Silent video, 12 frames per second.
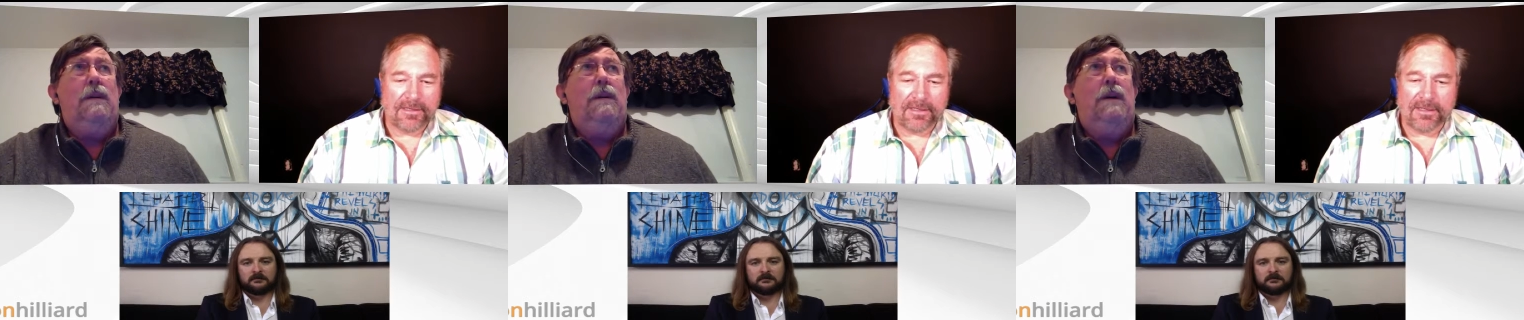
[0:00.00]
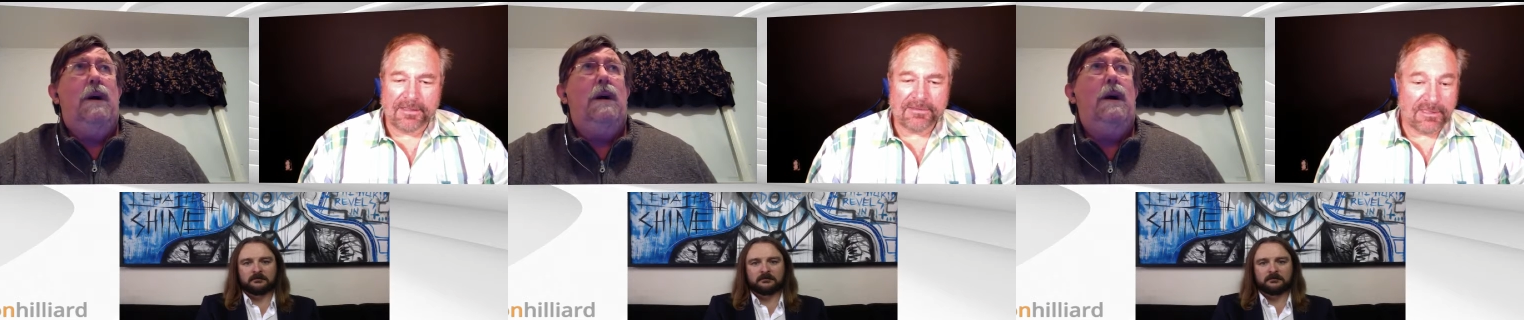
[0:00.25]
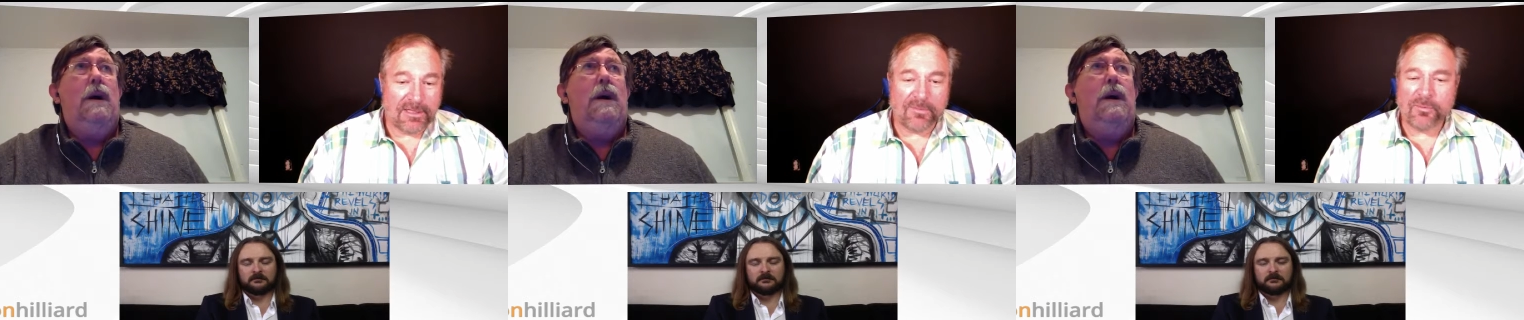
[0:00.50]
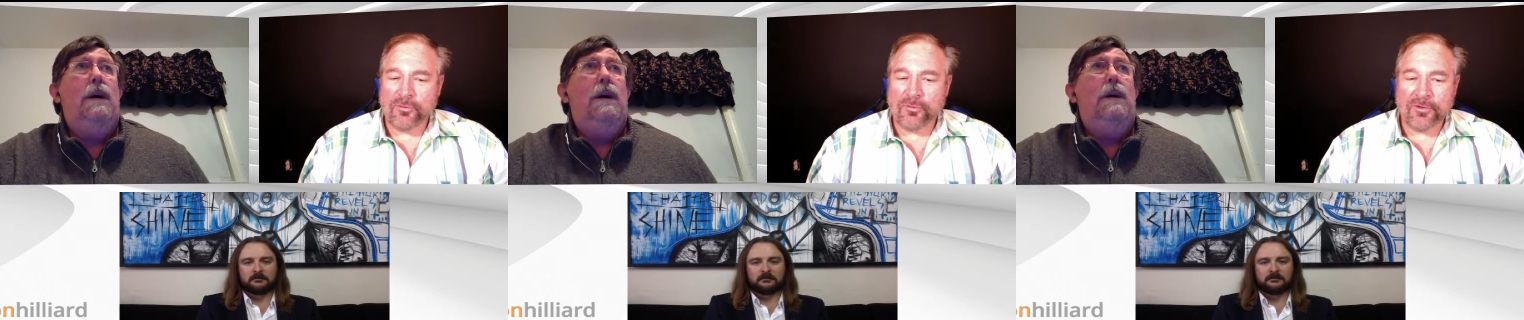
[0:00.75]
Speaker 1: uh,
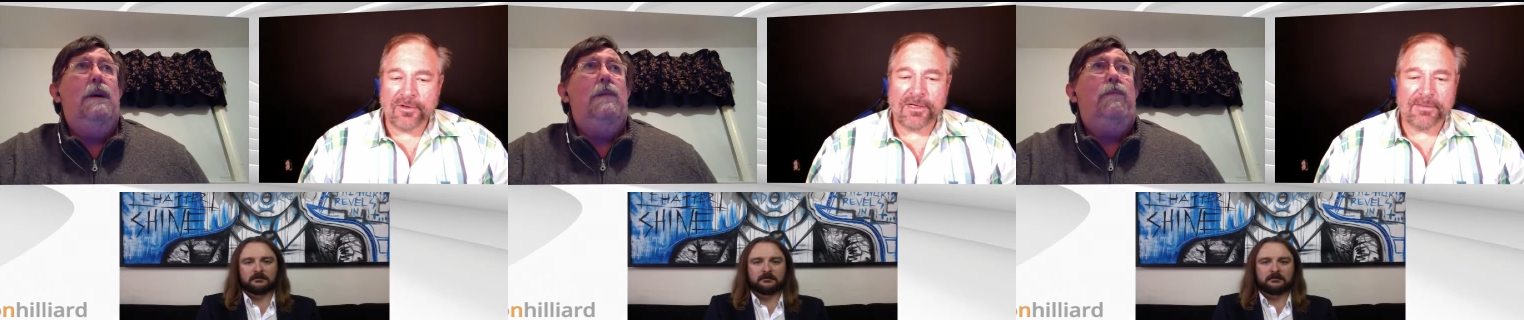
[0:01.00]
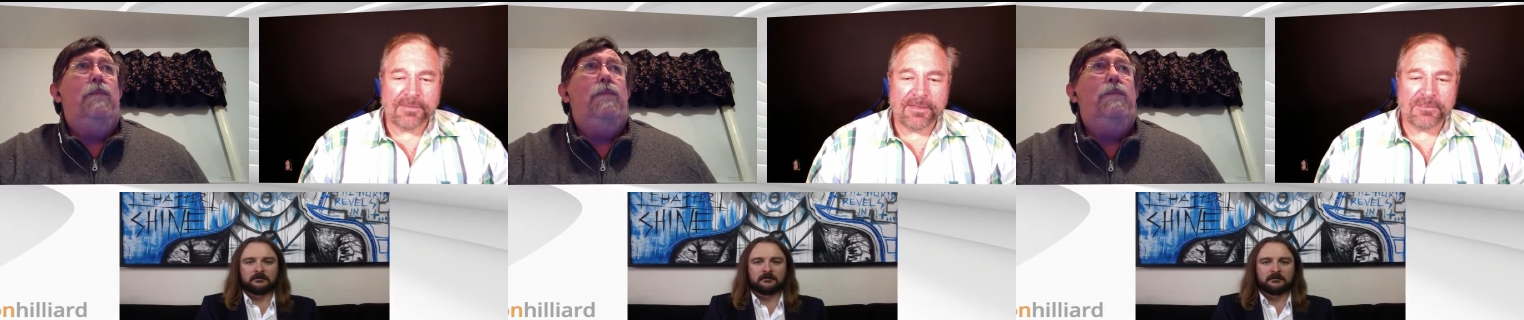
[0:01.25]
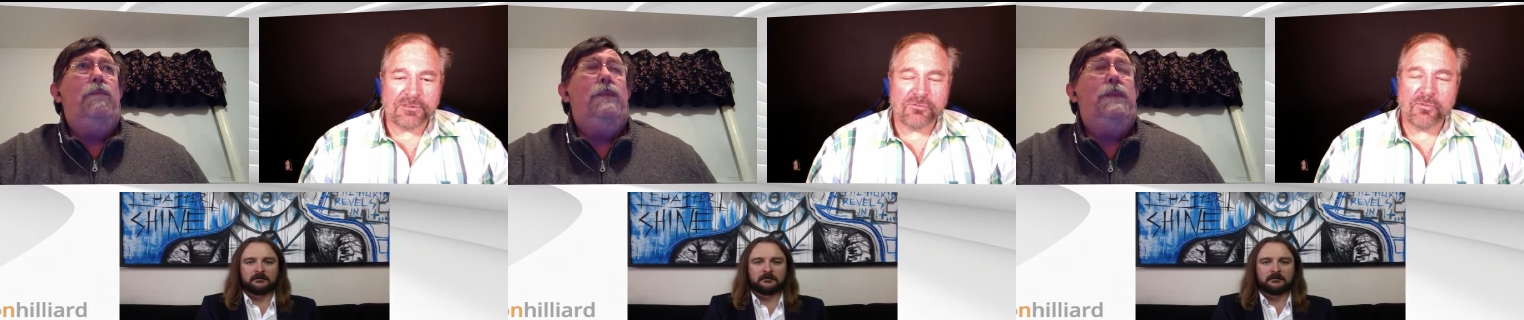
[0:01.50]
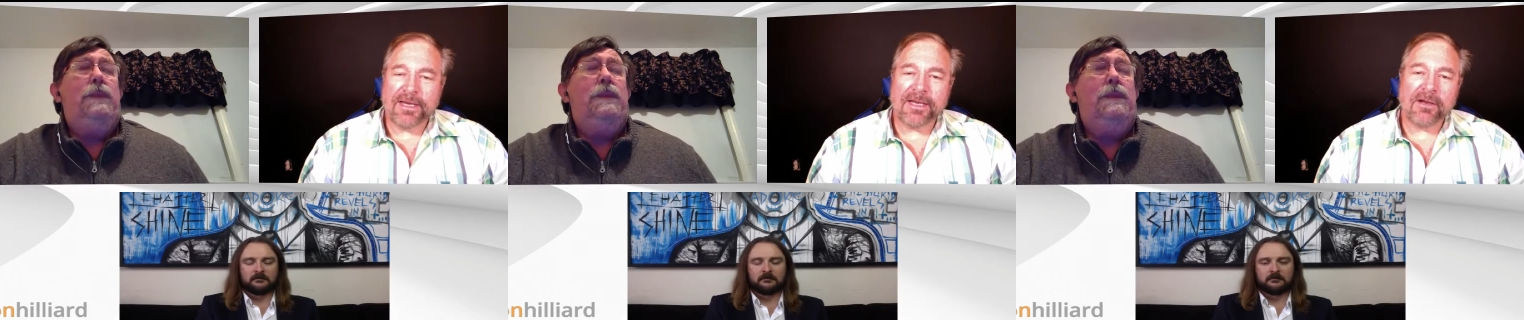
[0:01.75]
Singapore, and I'm, I'm
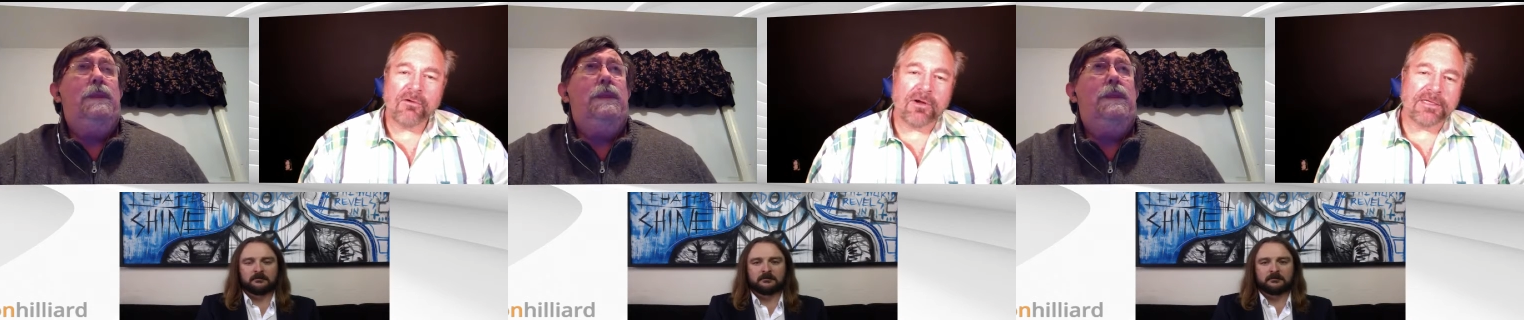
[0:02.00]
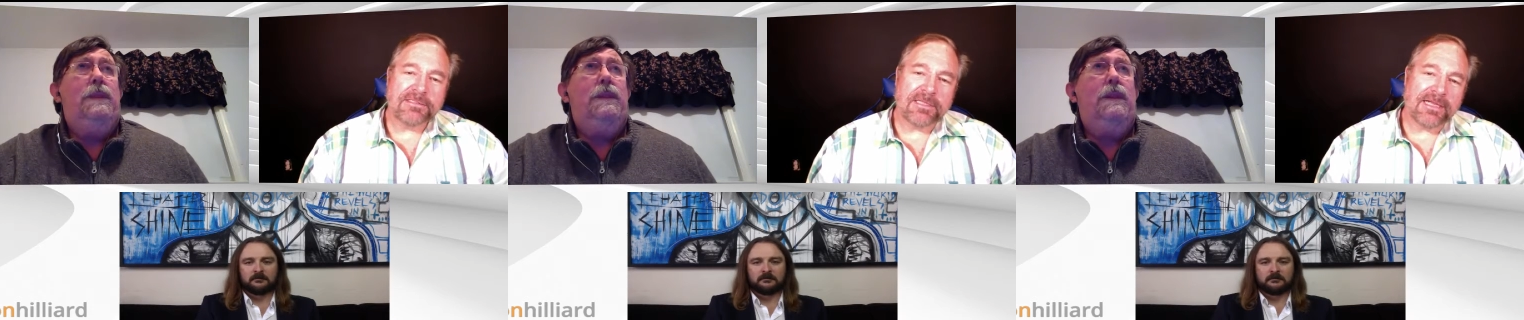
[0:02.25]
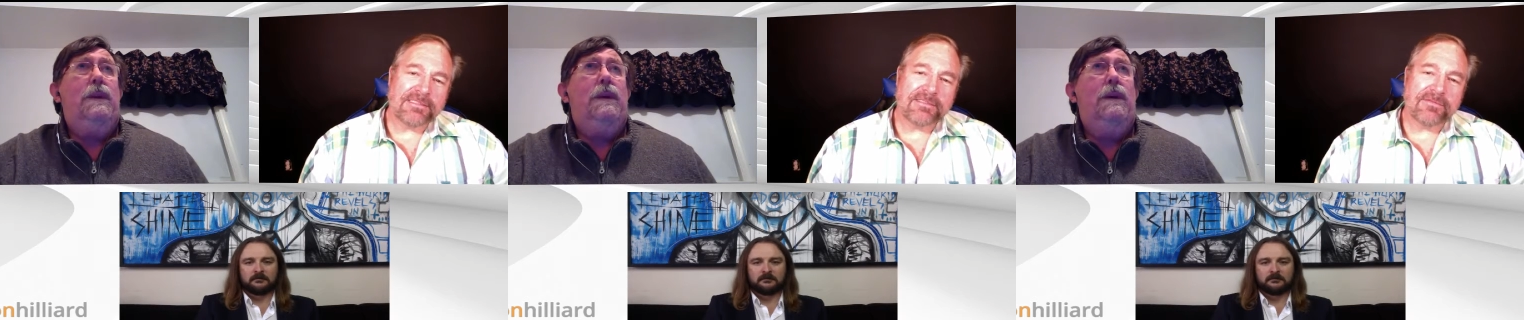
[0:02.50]
just running across